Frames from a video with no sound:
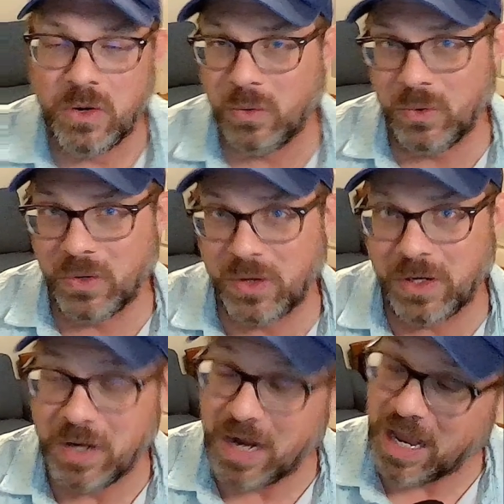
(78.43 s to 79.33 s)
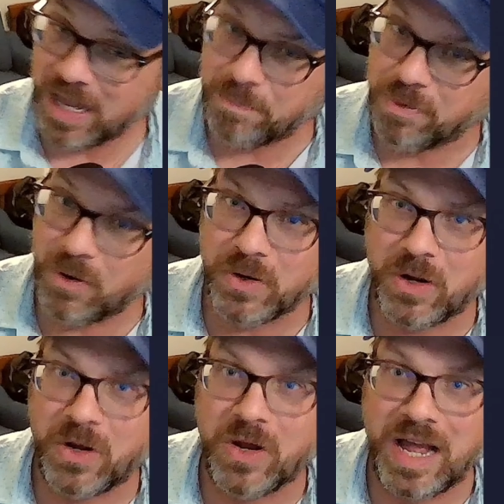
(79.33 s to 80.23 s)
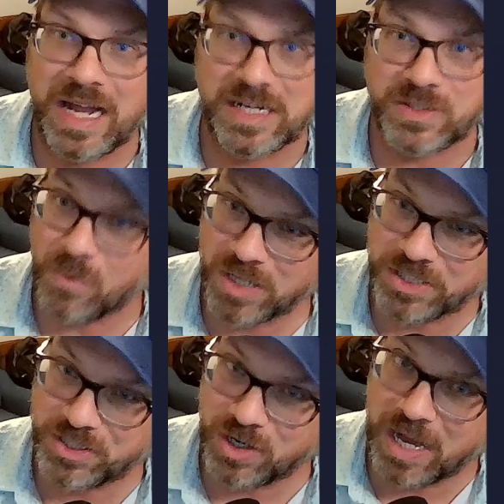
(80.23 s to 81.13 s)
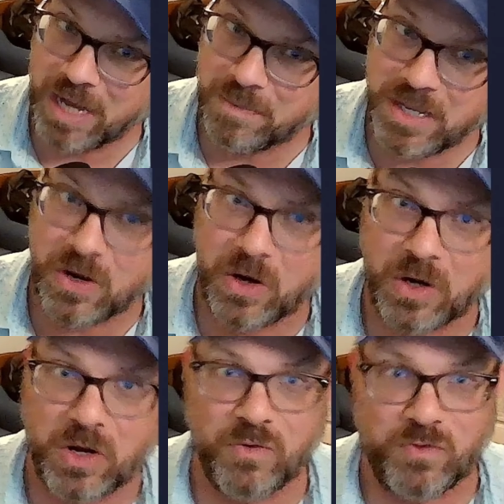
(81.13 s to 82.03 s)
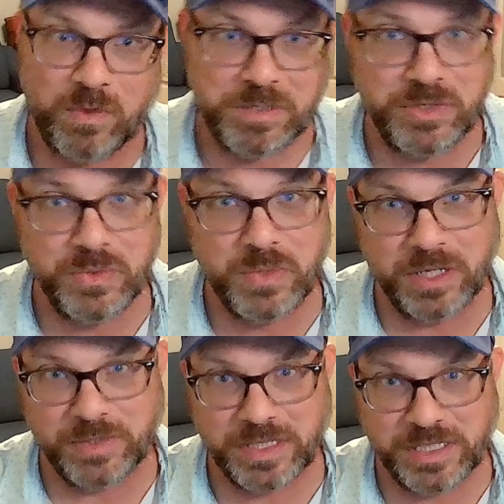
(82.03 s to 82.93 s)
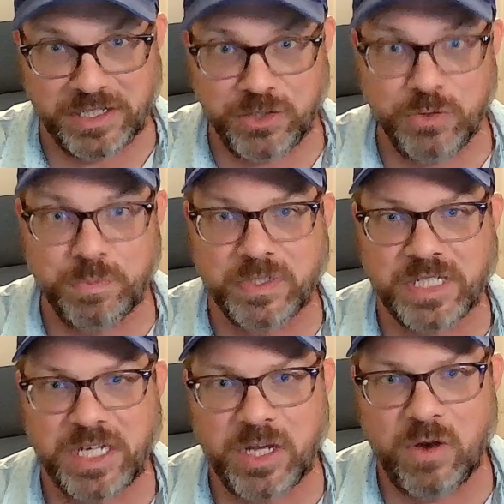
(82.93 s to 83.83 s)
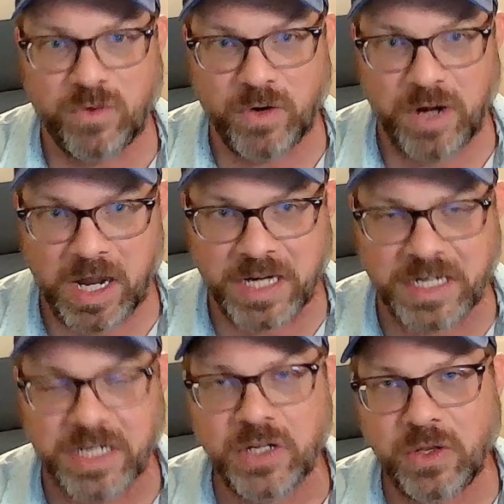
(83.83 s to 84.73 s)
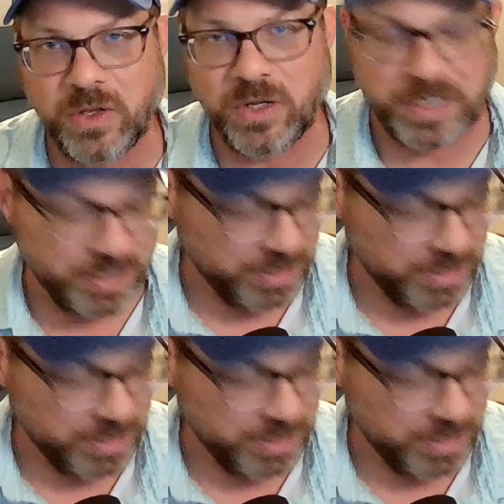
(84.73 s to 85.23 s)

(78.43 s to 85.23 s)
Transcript: or had a protocol hacked or watched your APR go from 200 to 2% overnight, look,